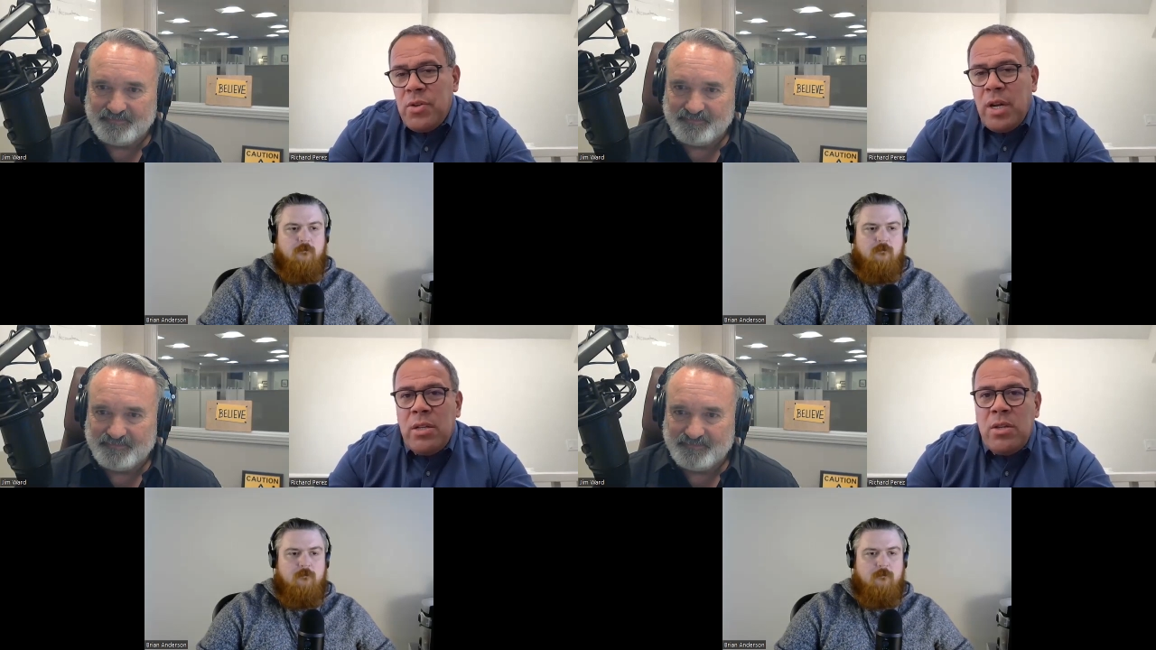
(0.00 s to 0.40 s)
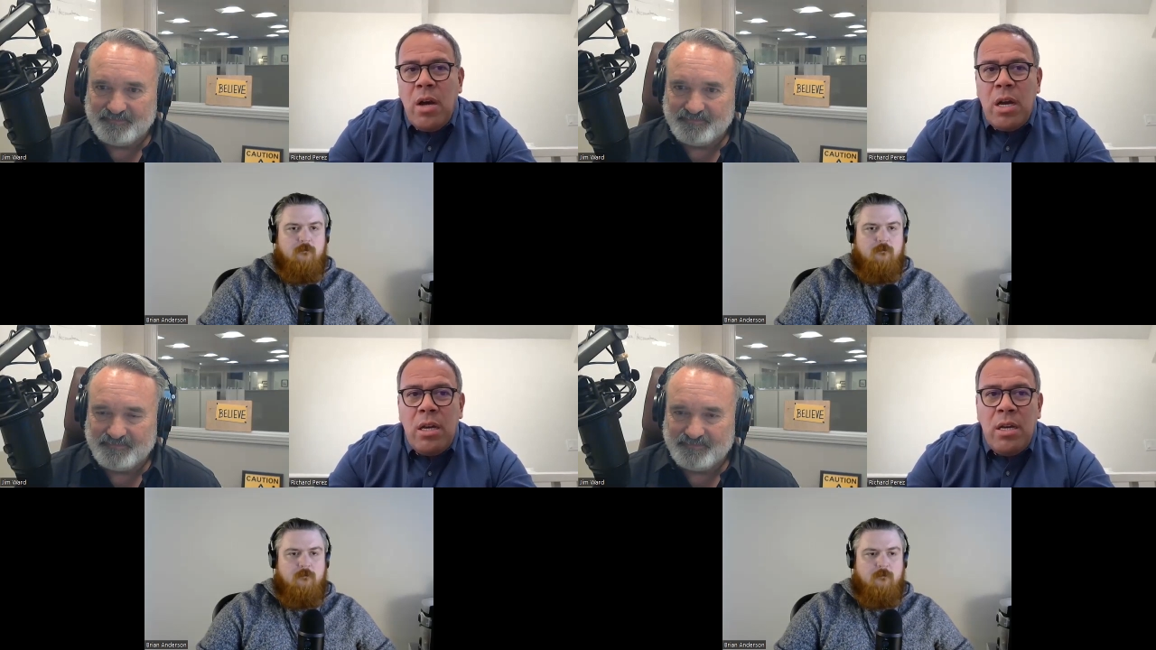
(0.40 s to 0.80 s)
Speaker 1: So I could
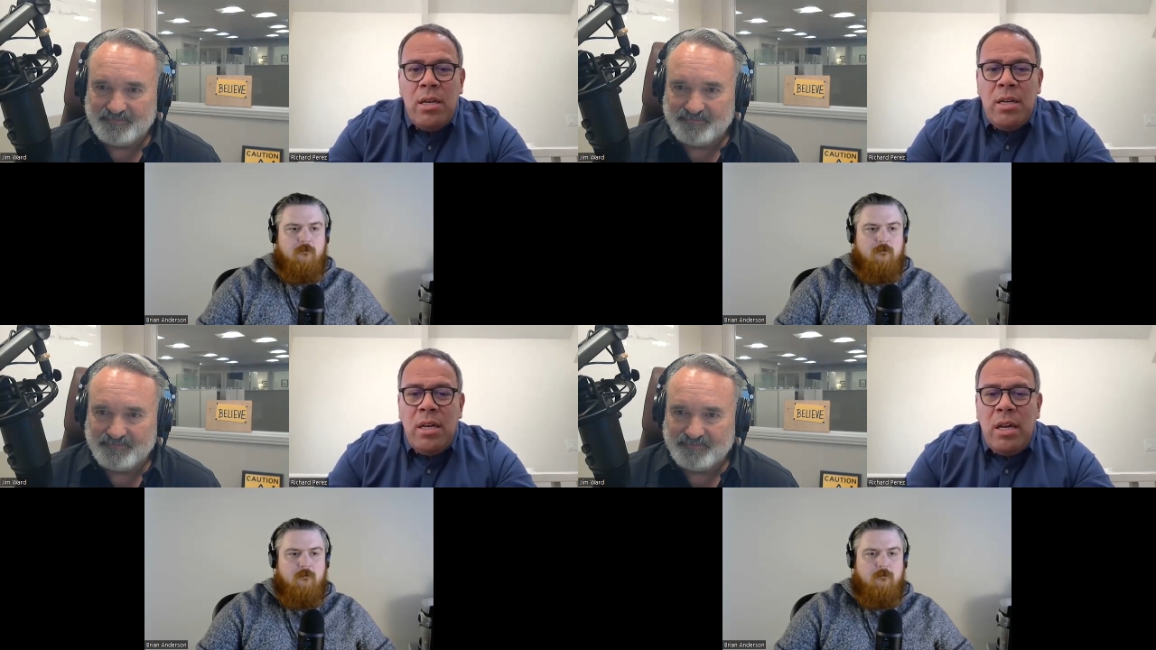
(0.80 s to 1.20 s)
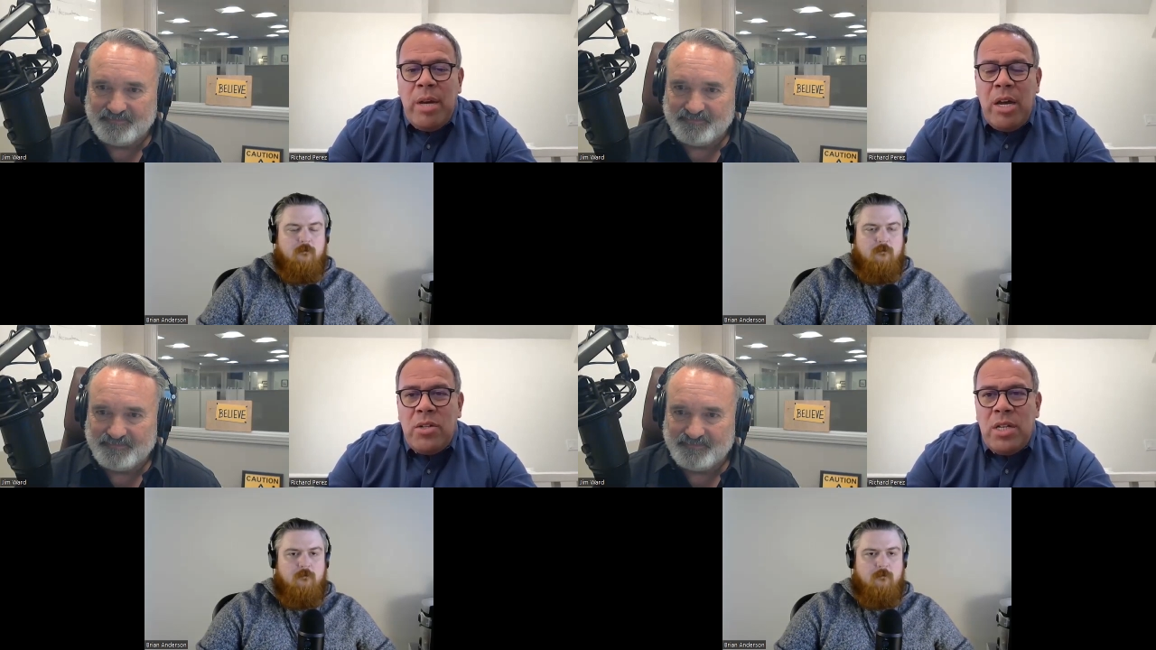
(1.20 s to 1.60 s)
talk
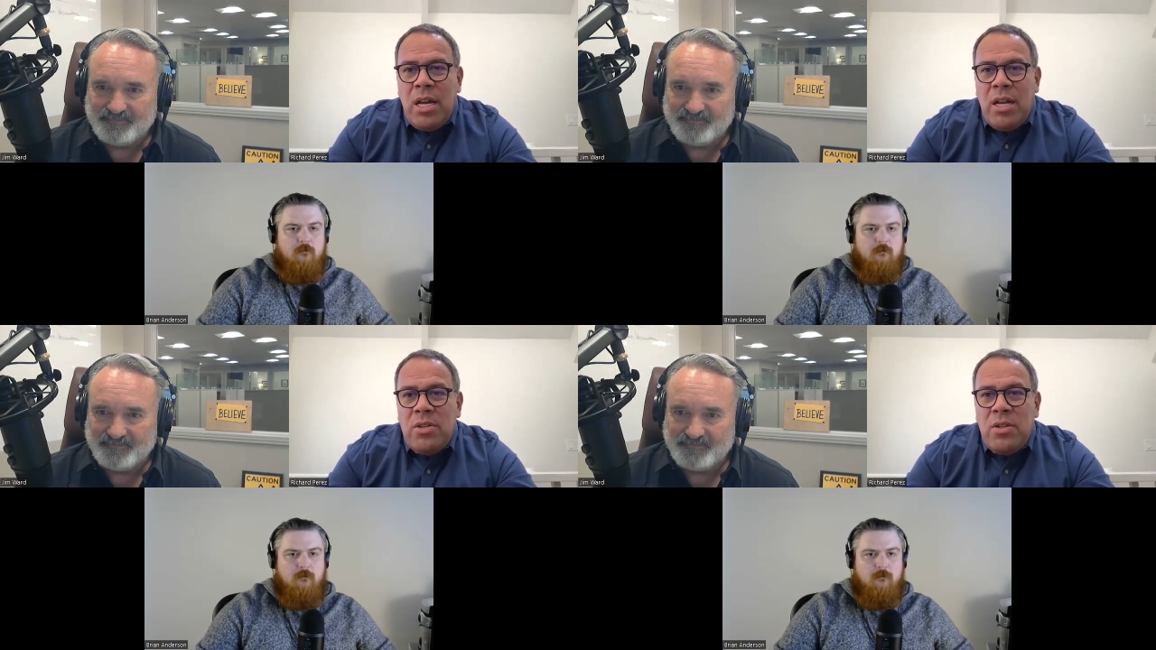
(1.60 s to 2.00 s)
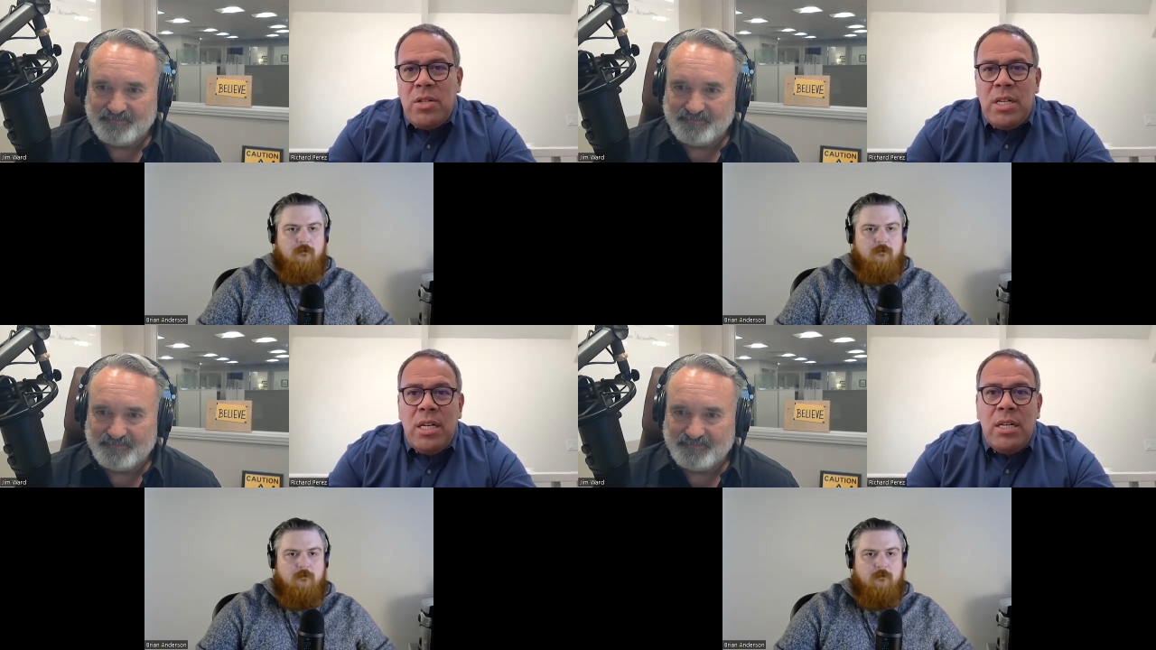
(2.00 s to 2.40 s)
about Challenger
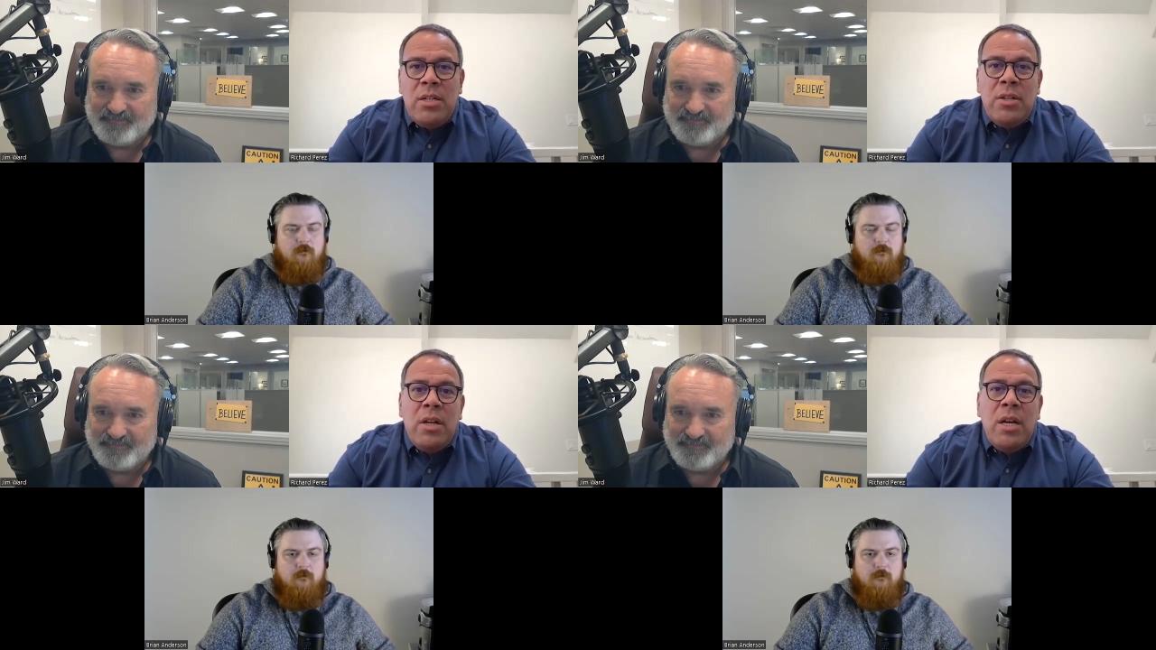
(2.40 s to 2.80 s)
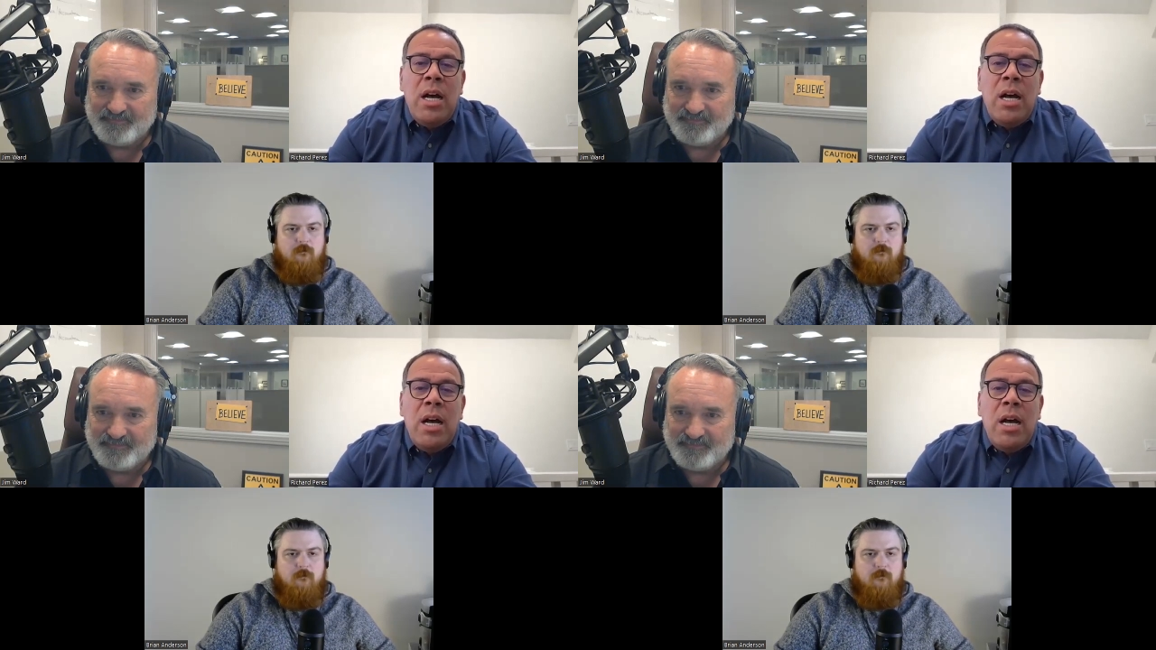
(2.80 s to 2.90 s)
Sale,